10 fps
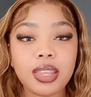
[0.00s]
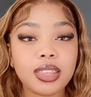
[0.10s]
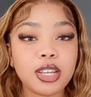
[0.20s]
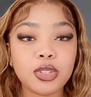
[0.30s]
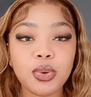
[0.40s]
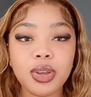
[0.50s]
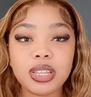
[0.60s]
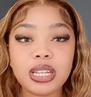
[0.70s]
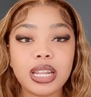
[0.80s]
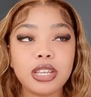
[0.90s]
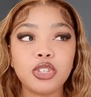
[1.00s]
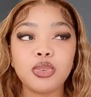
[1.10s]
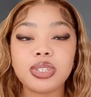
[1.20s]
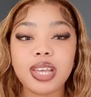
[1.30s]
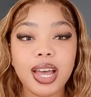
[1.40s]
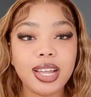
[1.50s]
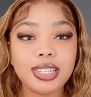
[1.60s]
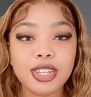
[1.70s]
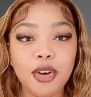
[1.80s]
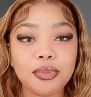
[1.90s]
there's no
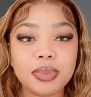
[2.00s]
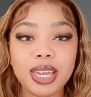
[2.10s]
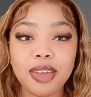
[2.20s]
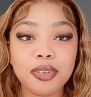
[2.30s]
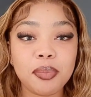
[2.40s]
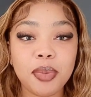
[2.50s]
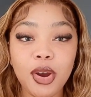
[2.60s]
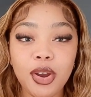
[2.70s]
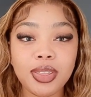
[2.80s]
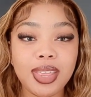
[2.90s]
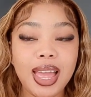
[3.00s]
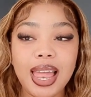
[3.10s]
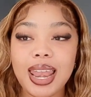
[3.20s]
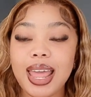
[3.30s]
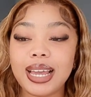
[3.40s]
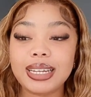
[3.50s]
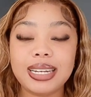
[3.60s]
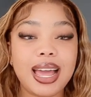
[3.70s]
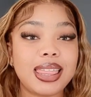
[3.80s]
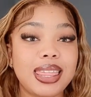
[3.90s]
signs of me giving birth, like
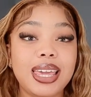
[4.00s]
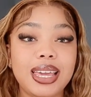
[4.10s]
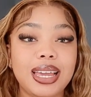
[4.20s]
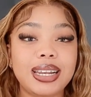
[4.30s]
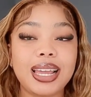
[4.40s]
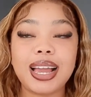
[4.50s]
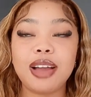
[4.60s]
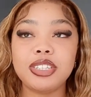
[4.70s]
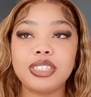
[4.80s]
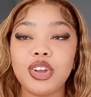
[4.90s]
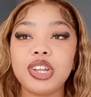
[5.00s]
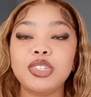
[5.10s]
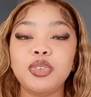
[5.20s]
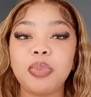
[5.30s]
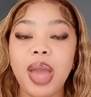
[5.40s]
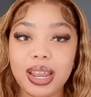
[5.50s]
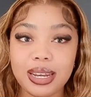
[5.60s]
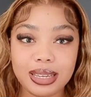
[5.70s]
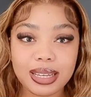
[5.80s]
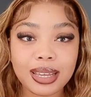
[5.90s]
nothing. Like I started to
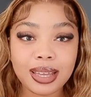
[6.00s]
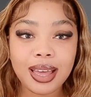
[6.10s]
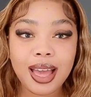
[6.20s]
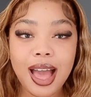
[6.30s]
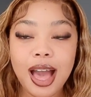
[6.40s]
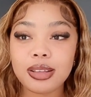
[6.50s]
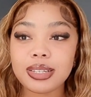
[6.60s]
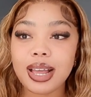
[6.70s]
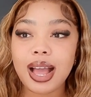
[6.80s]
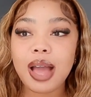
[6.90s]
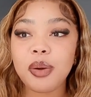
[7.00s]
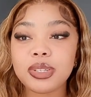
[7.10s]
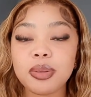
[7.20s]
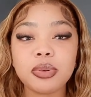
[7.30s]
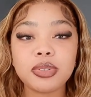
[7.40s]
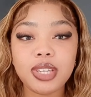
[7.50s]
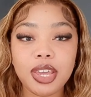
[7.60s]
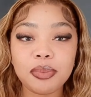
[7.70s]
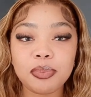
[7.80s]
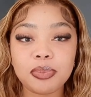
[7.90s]
panic. I was like, I was supposed to
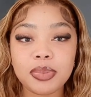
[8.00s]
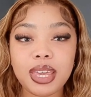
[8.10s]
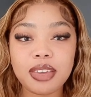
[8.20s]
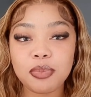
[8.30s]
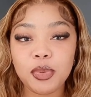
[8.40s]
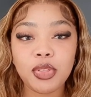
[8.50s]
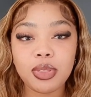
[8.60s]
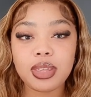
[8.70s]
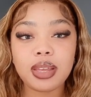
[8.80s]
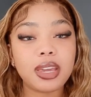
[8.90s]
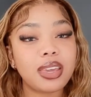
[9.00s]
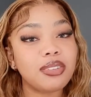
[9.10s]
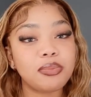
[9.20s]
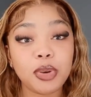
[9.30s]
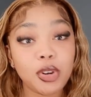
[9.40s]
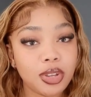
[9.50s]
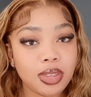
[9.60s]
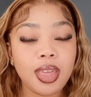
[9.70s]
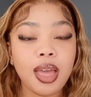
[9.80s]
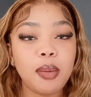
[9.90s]
give
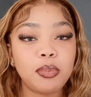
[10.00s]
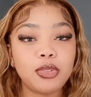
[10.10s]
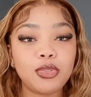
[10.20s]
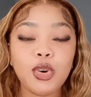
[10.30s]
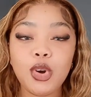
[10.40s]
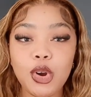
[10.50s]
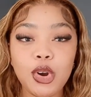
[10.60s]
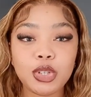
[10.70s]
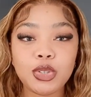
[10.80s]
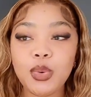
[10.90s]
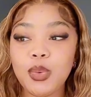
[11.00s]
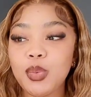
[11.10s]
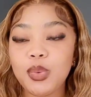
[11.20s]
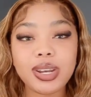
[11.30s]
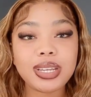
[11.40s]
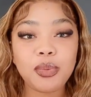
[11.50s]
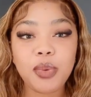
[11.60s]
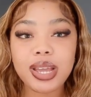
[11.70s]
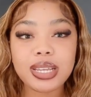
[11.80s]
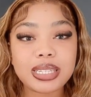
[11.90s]
birth before her. So why
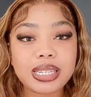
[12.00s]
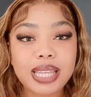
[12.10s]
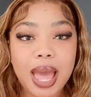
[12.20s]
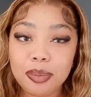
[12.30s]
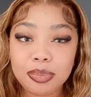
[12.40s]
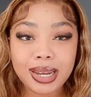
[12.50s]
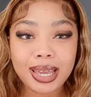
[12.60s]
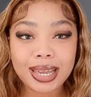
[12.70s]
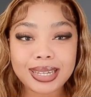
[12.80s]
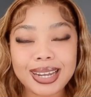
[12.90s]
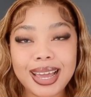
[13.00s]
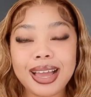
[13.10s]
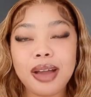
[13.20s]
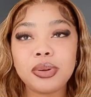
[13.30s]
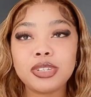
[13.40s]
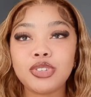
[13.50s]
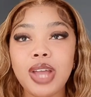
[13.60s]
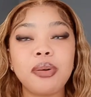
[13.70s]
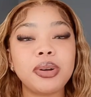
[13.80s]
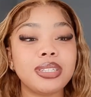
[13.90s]
is this happening? Like I was
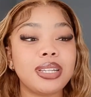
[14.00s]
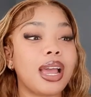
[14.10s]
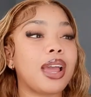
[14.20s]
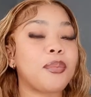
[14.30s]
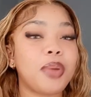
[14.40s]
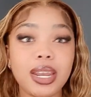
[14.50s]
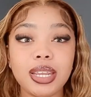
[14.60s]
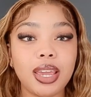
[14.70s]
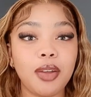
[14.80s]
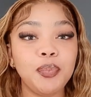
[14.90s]
like panicking.